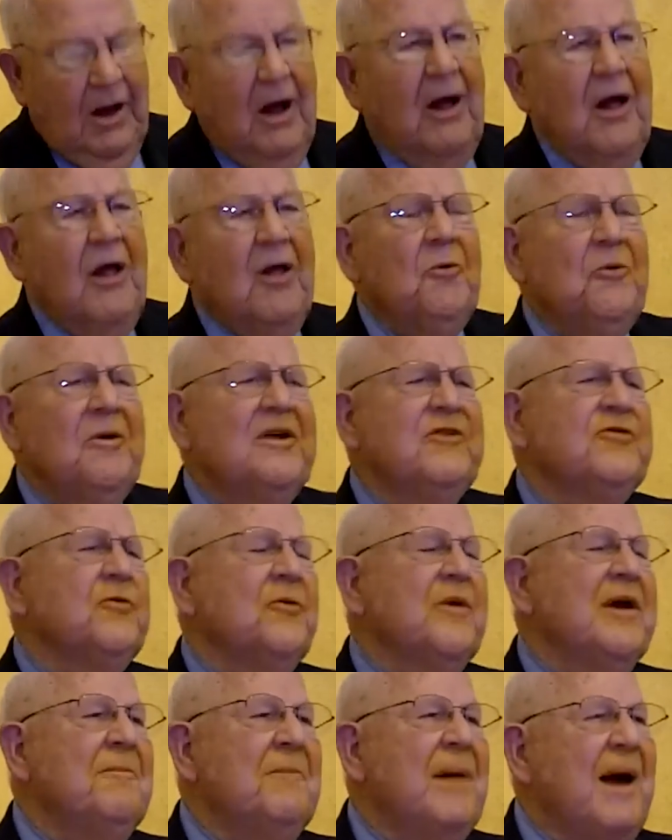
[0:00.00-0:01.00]
Always
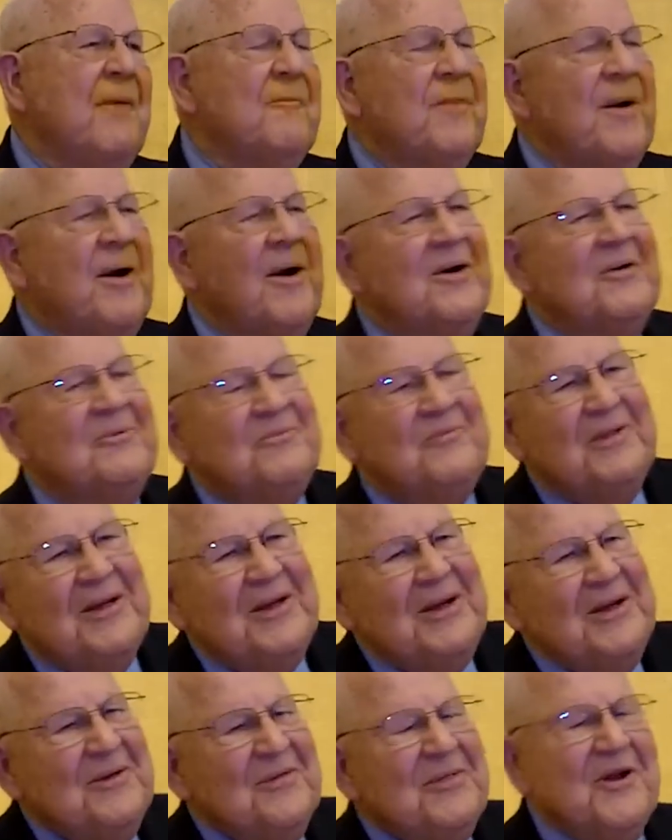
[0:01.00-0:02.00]
remember
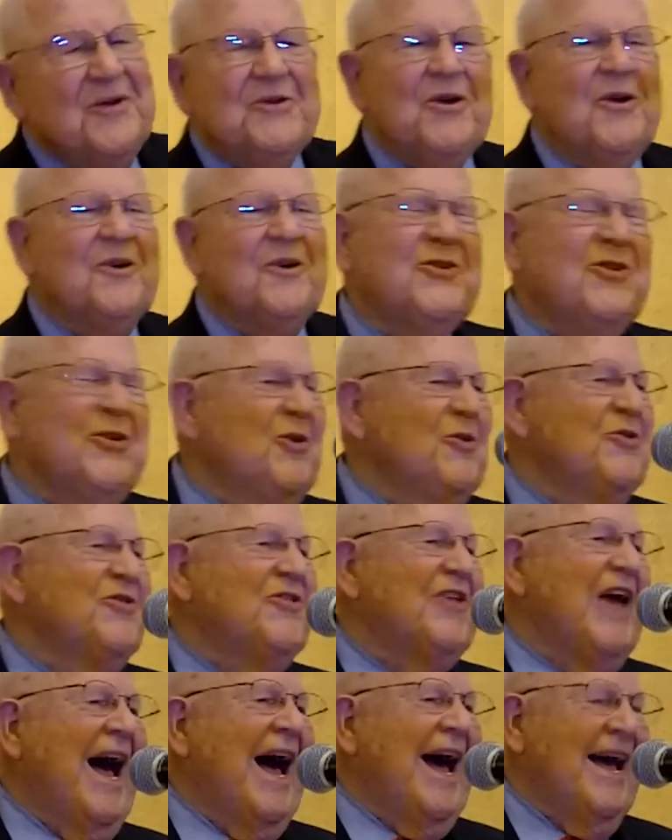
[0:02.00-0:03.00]
that are two
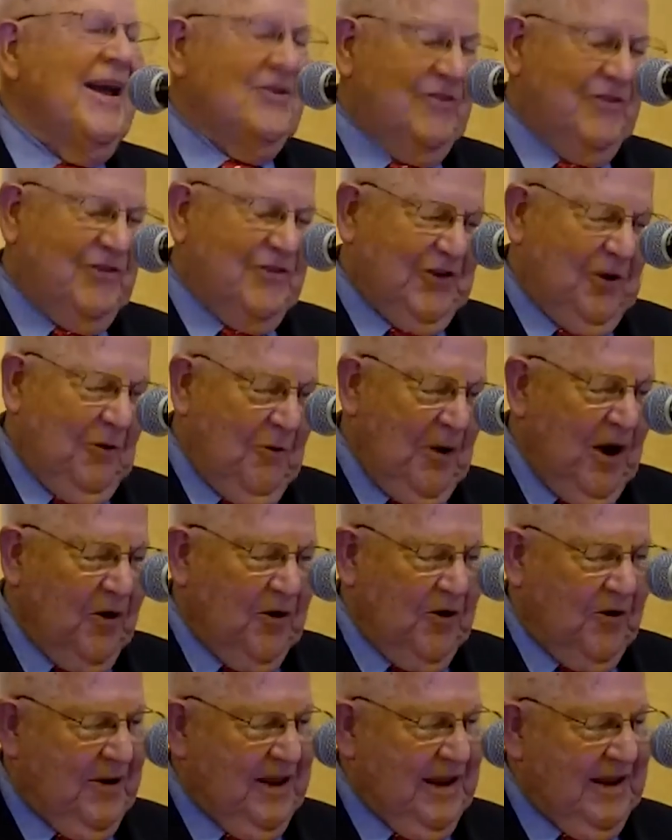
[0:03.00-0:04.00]
sides to
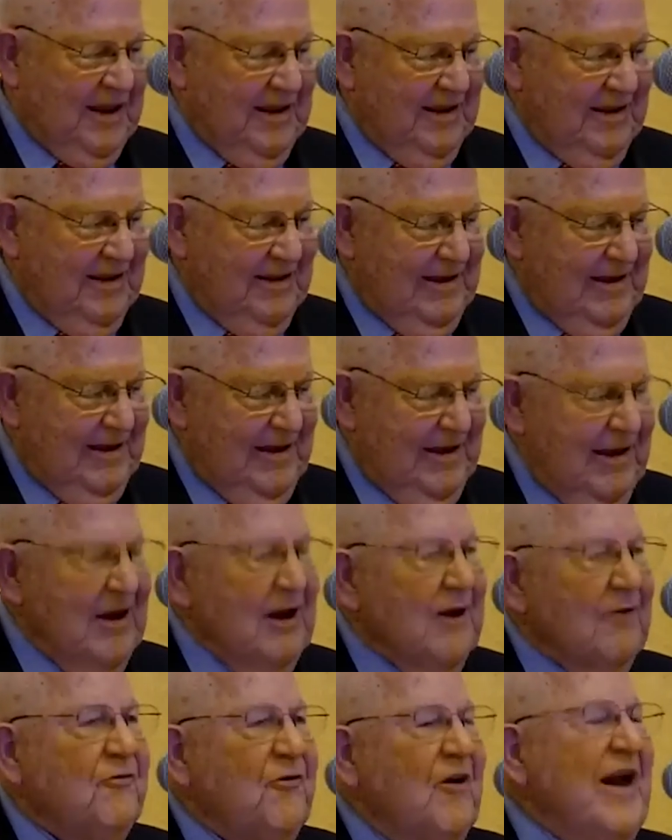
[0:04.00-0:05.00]
Rotary:
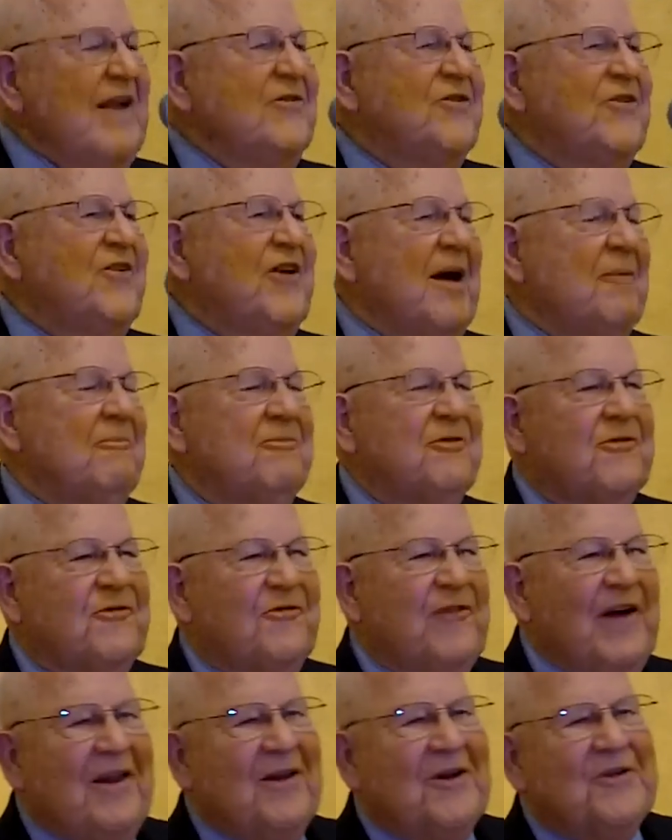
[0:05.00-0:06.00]
friendships,
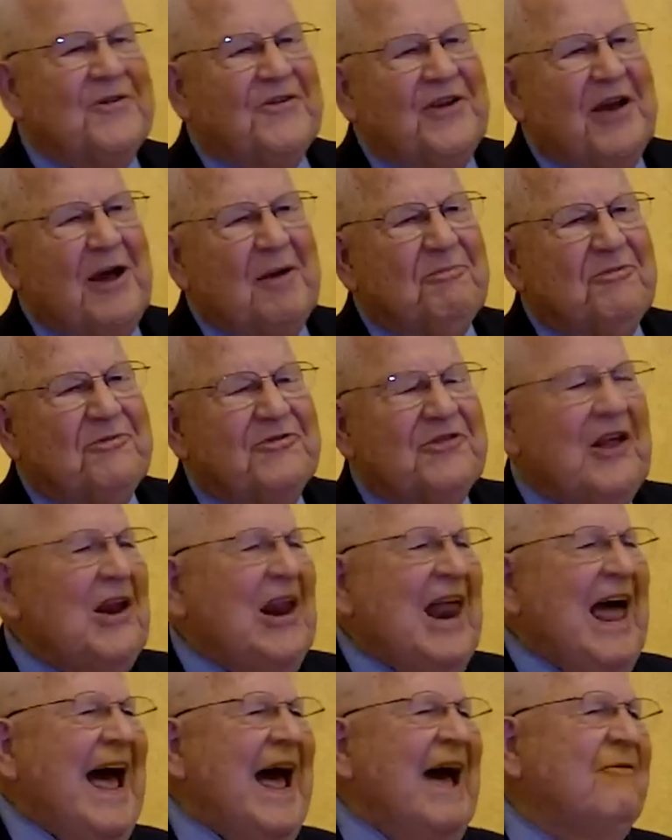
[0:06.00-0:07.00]
fellowships, the
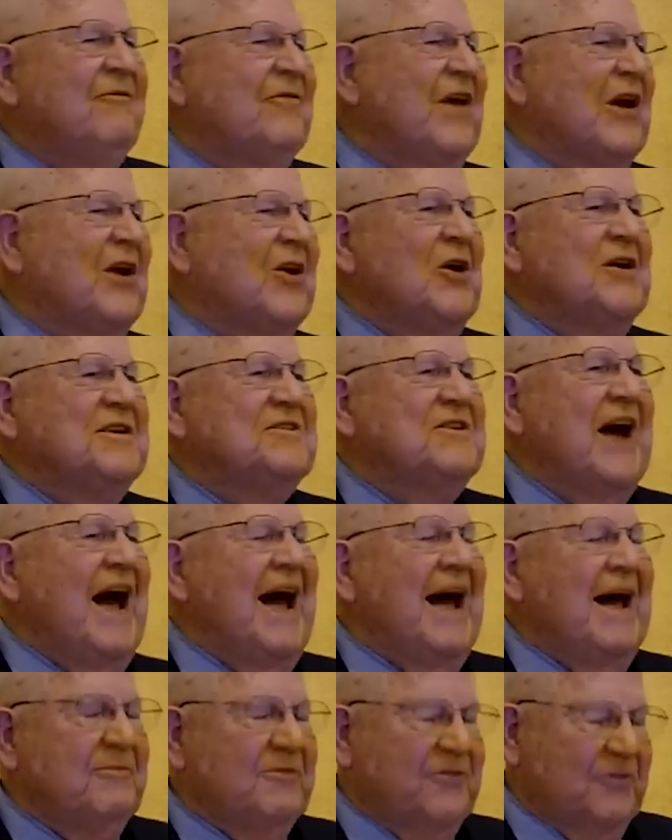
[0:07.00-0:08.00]
laugh, the good
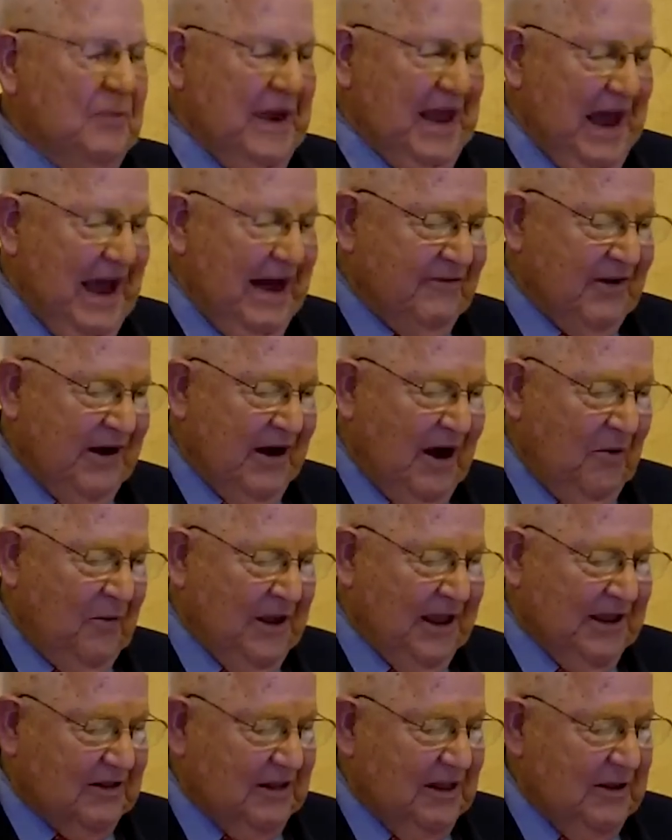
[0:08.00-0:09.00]
times we have at our
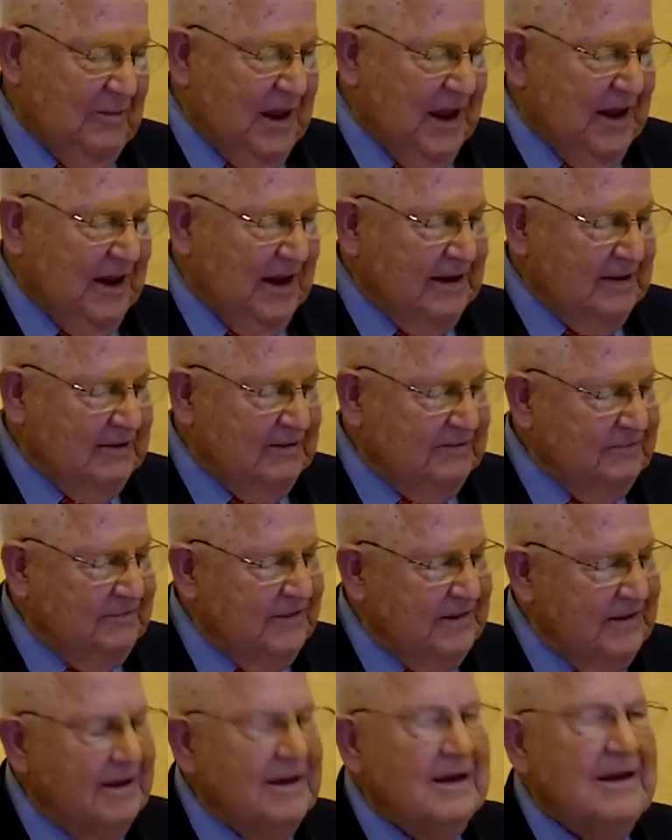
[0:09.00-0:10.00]
weekly meeting,
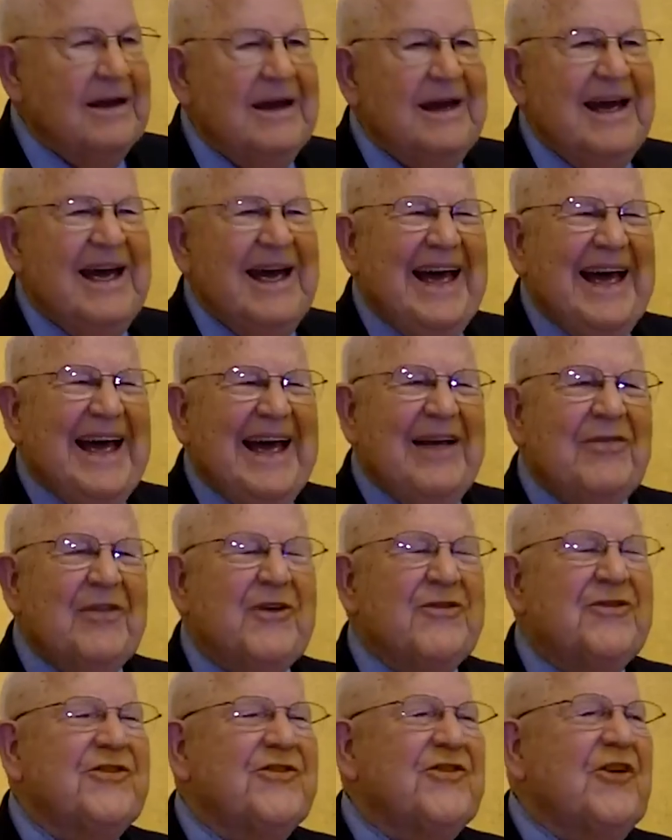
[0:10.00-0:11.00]
and
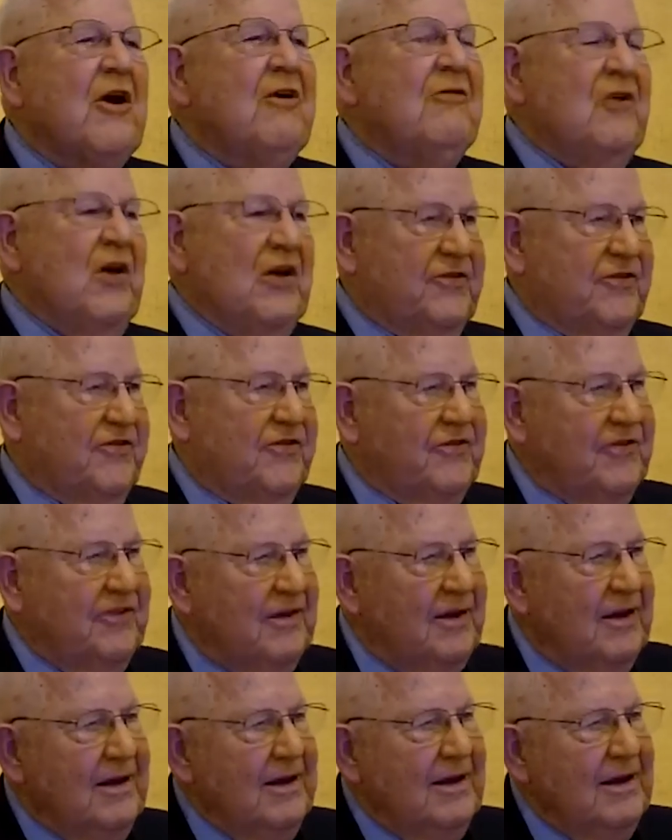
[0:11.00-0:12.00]
the service
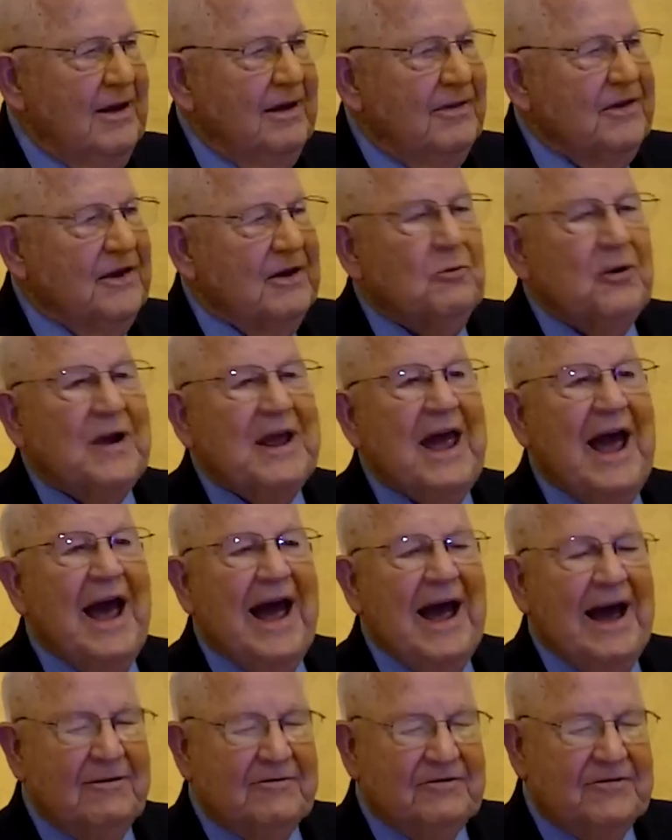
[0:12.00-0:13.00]
that we
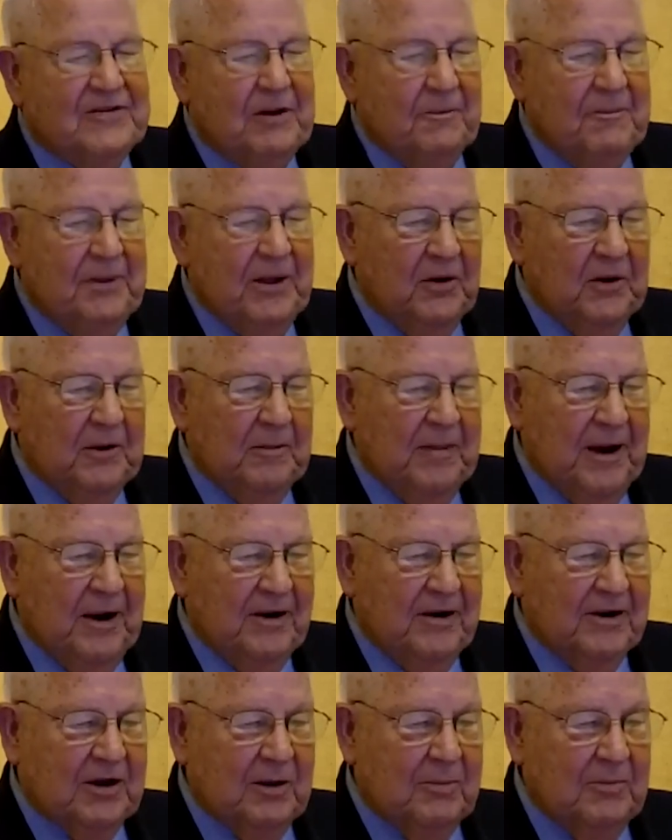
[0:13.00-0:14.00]
have to build a
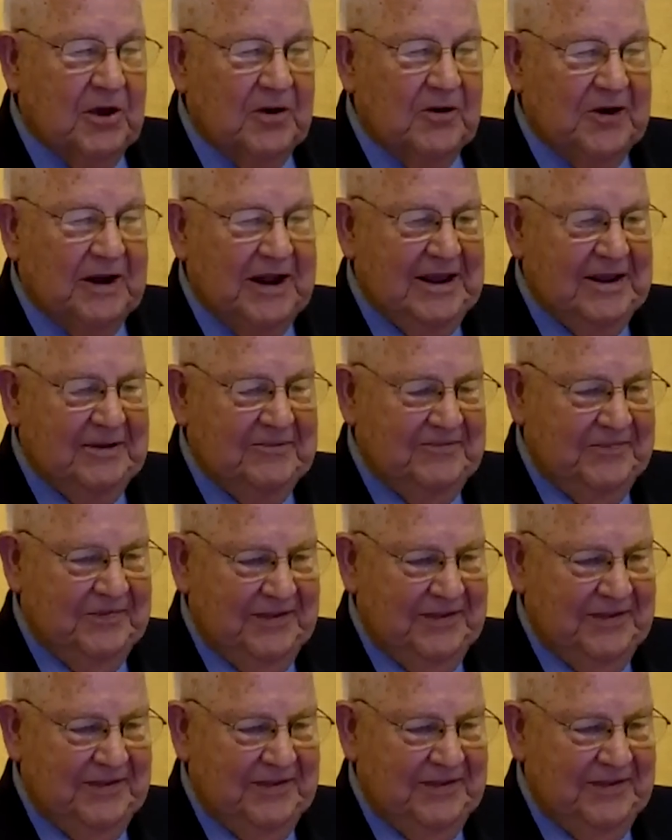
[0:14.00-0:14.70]
better community.